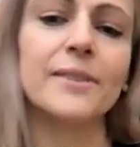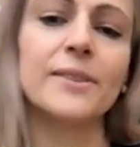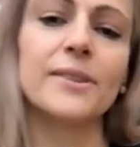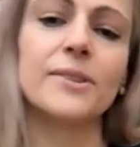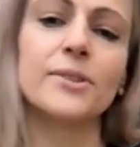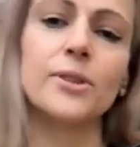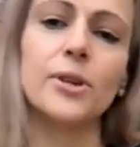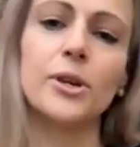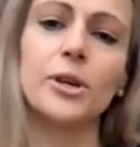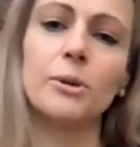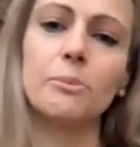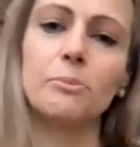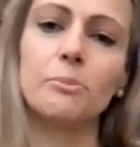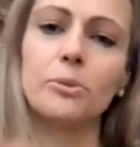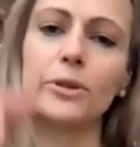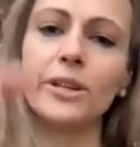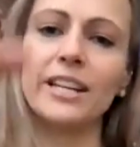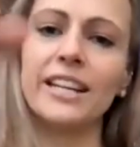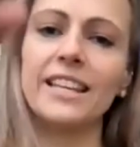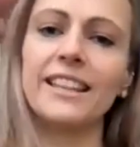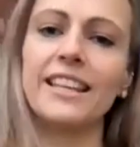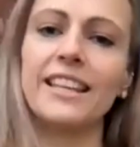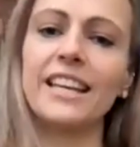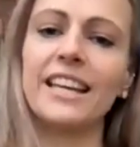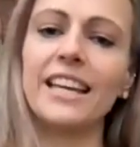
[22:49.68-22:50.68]
So you're
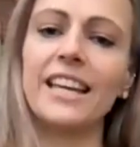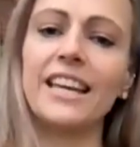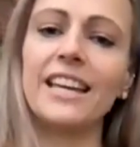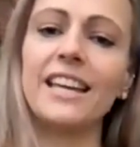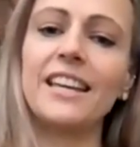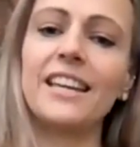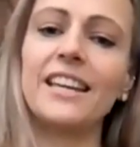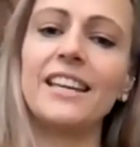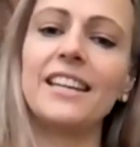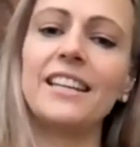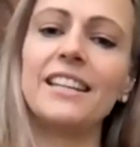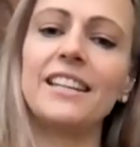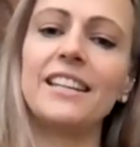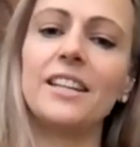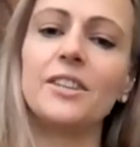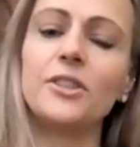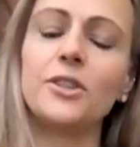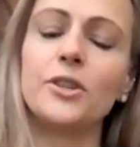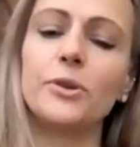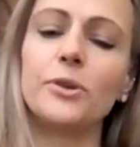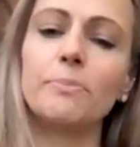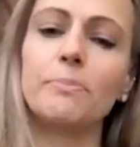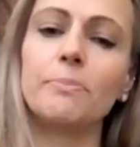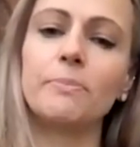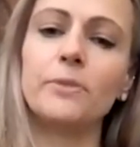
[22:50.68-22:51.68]
breathing in, and
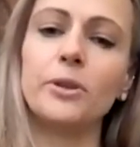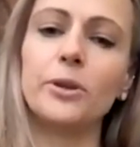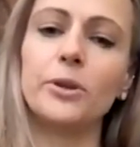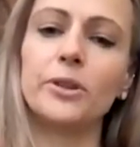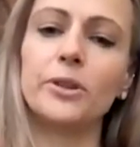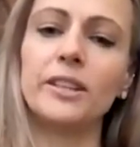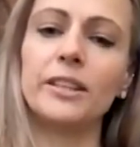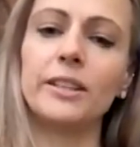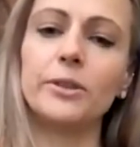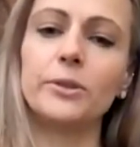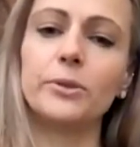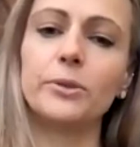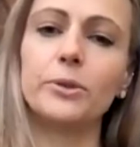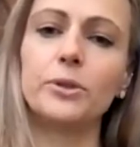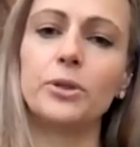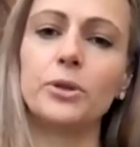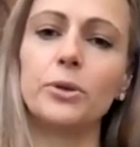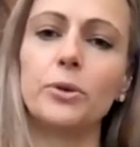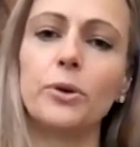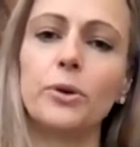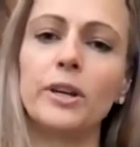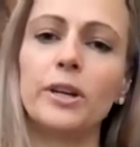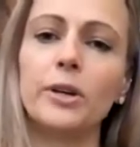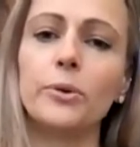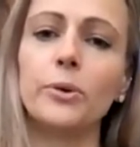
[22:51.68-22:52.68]
your little
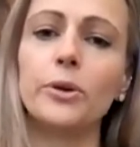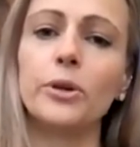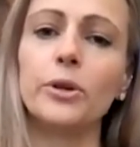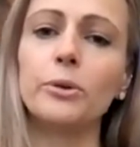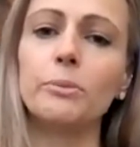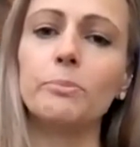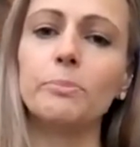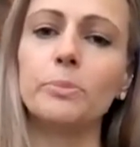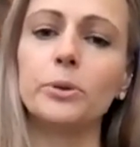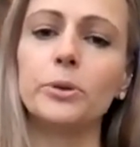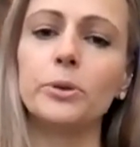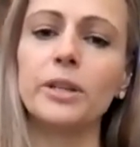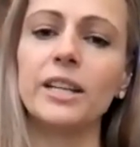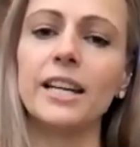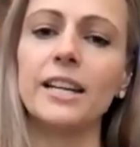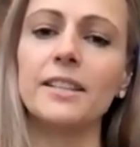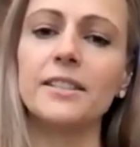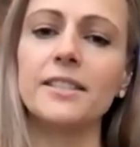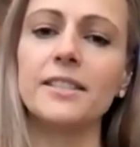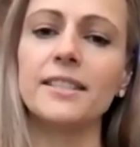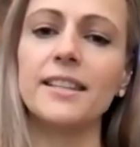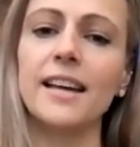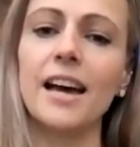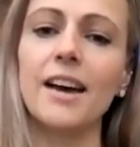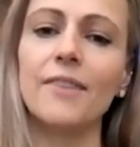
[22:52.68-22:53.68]
toy or your book
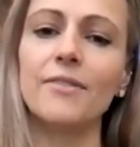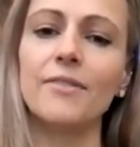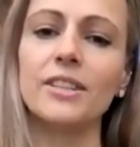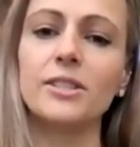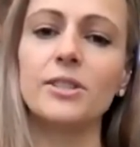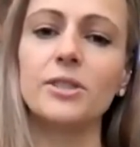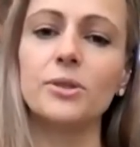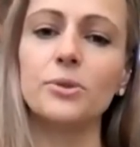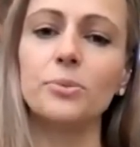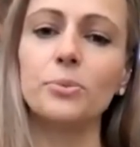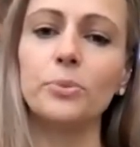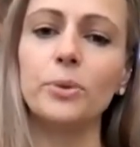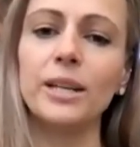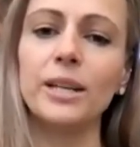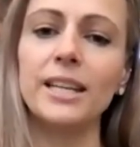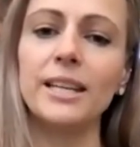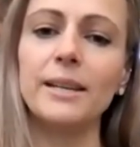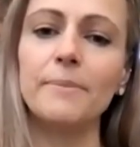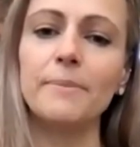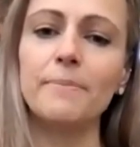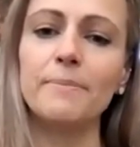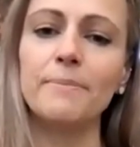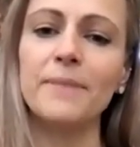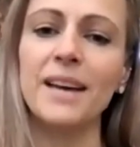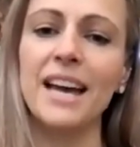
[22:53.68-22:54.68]
gets to have a
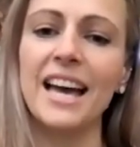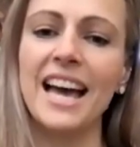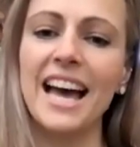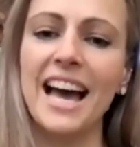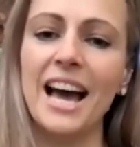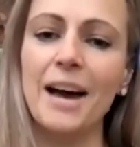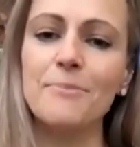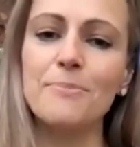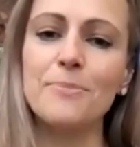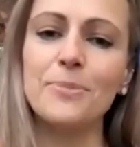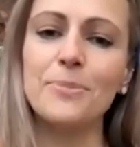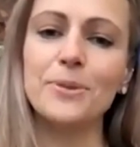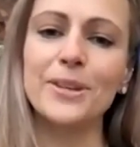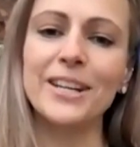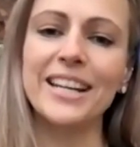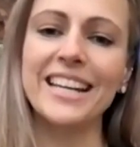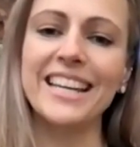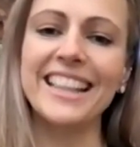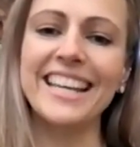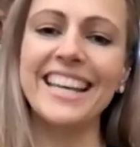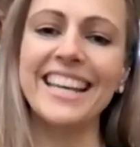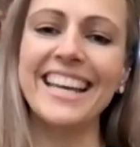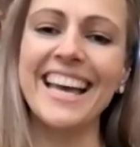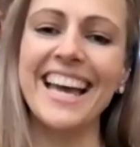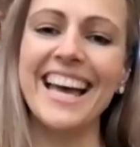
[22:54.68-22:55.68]
swim, and
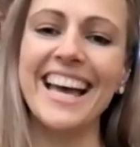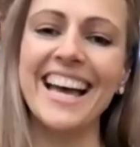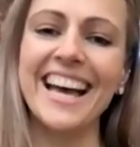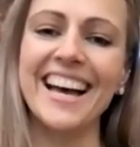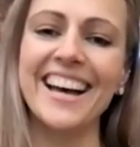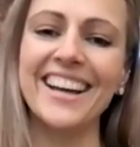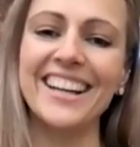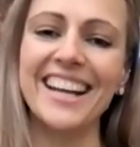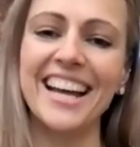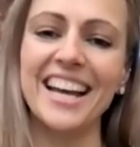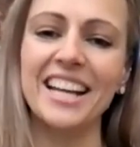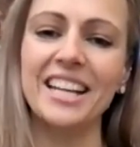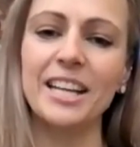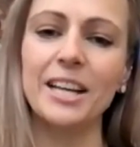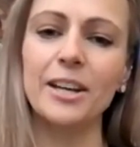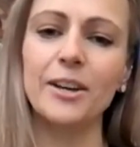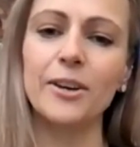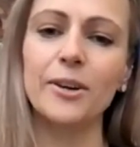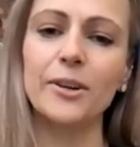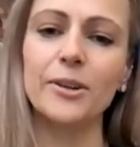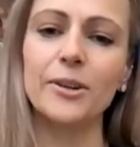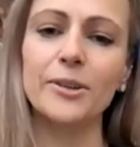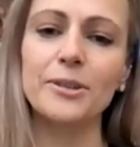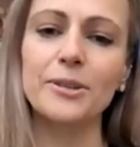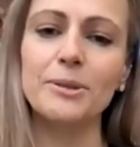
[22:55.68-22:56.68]
breathing out, and it
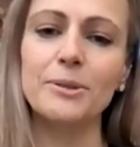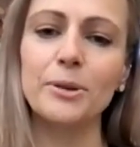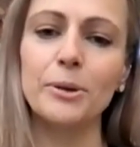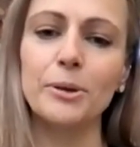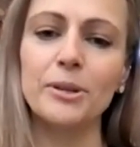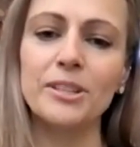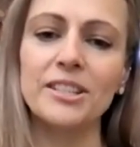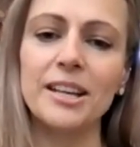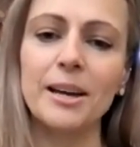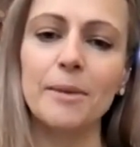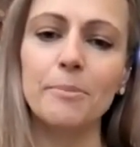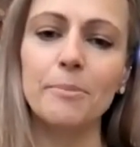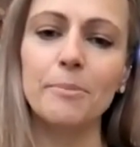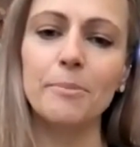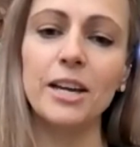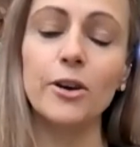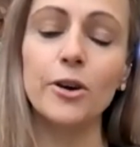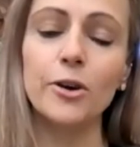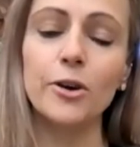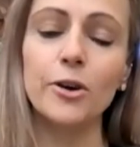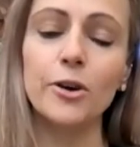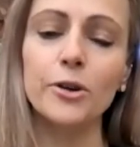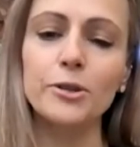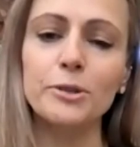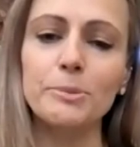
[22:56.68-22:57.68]
goes, your tummy
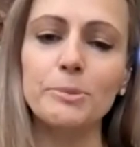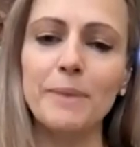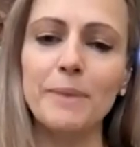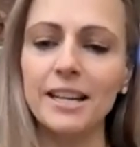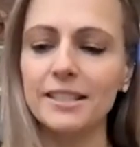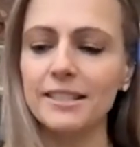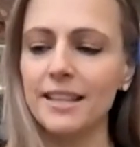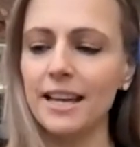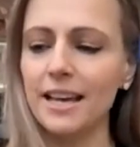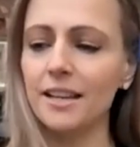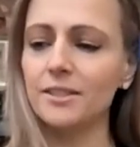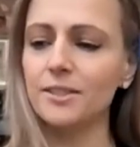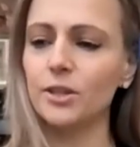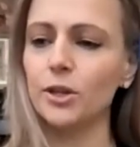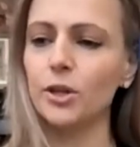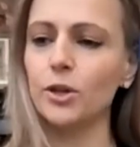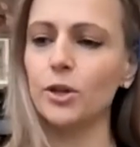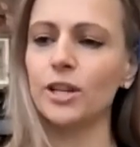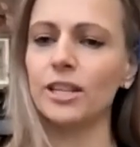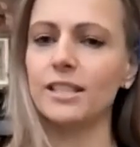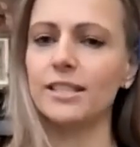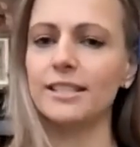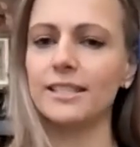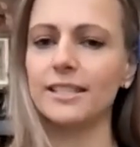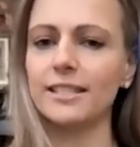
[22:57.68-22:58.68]
goes back down, so
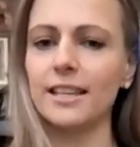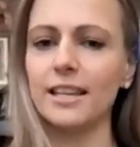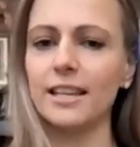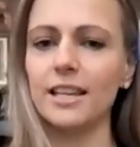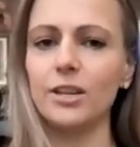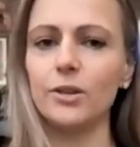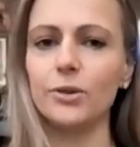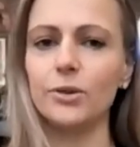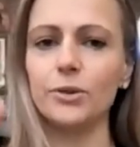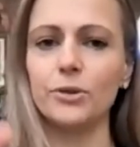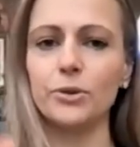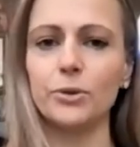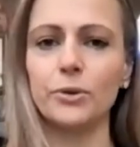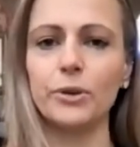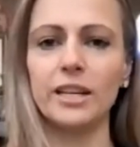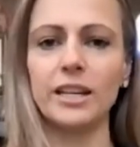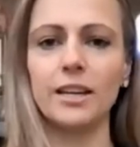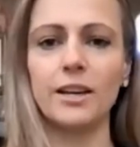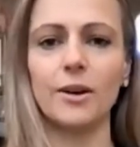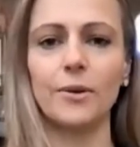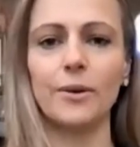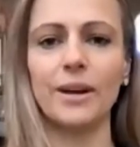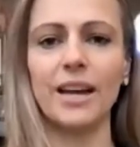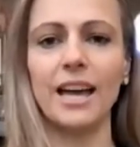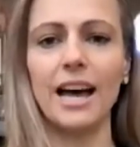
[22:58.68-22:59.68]
you can see your
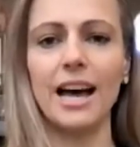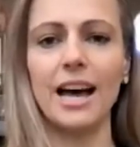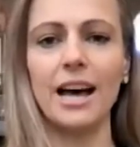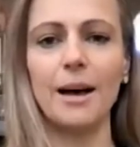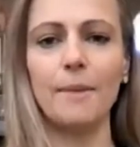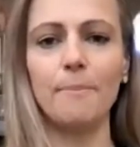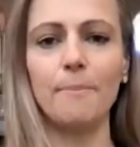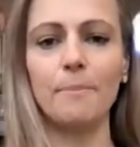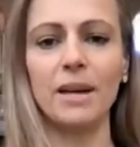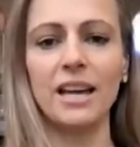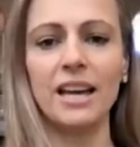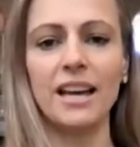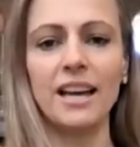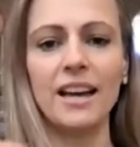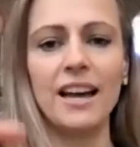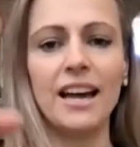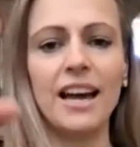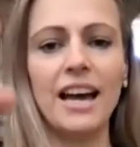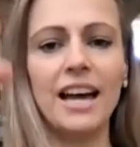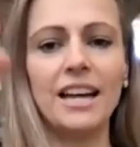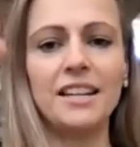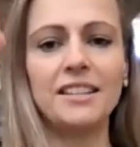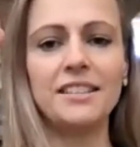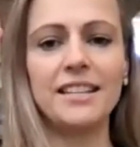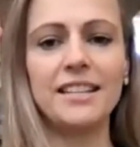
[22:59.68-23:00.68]
toy going up
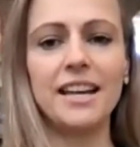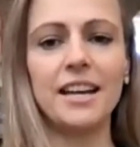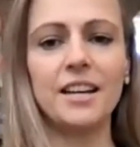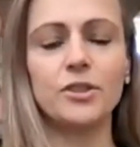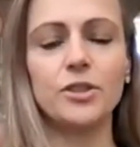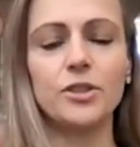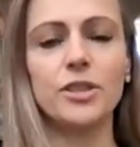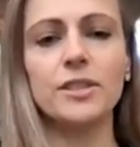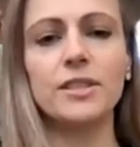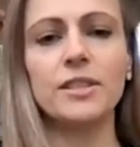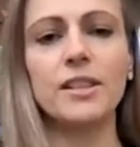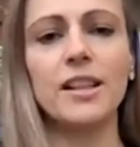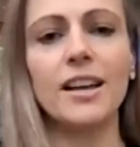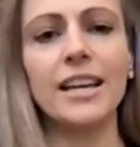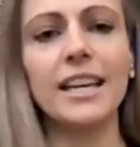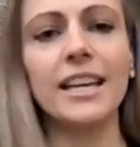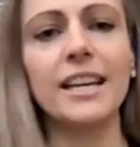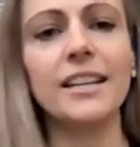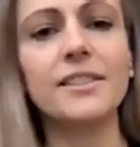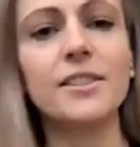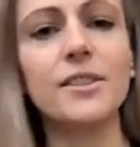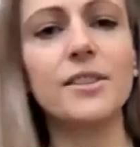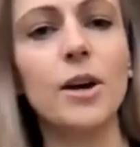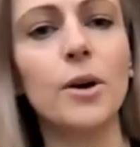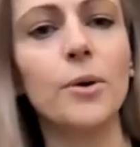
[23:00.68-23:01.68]
and down just like
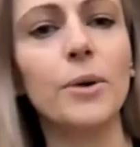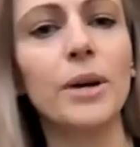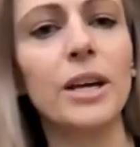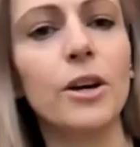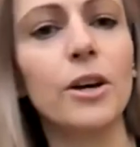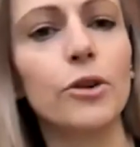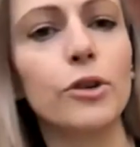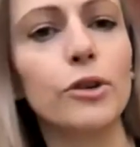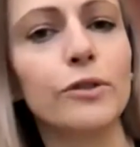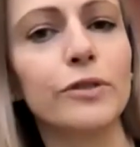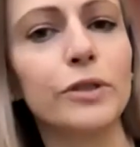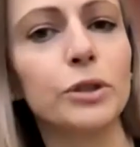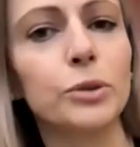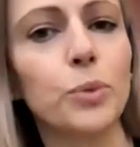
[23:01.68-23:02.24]
it's going over